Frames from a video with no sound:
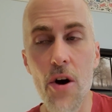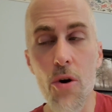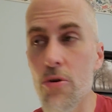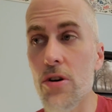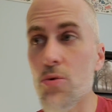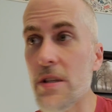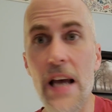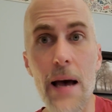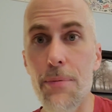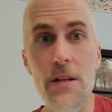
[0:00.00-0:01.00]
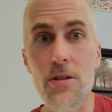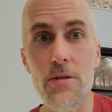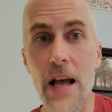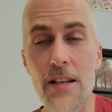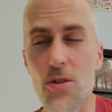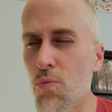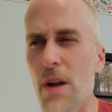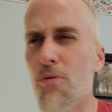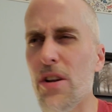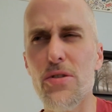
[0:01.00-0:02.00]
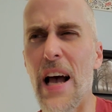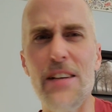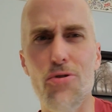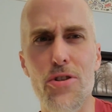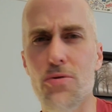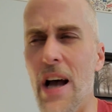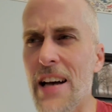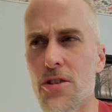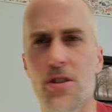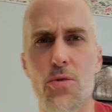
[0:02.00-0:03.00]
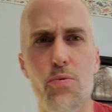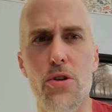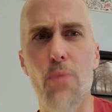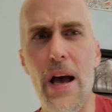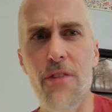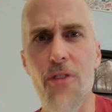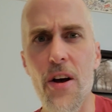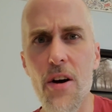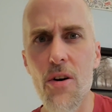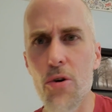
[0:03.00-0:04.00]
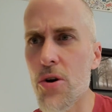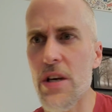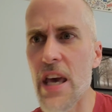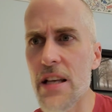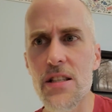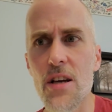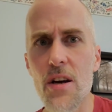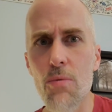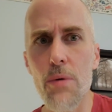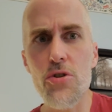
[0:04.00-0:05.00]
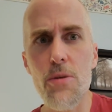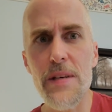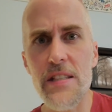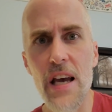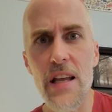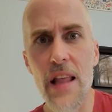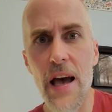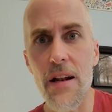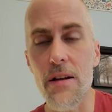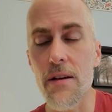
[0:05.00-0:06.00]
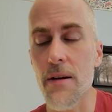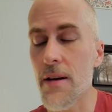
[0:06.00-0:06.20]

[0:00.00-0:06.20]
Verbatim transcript: Who knows what's happening to those hostages? What if one of those hostages, hostages was your wife or your kids? What would you be saying then?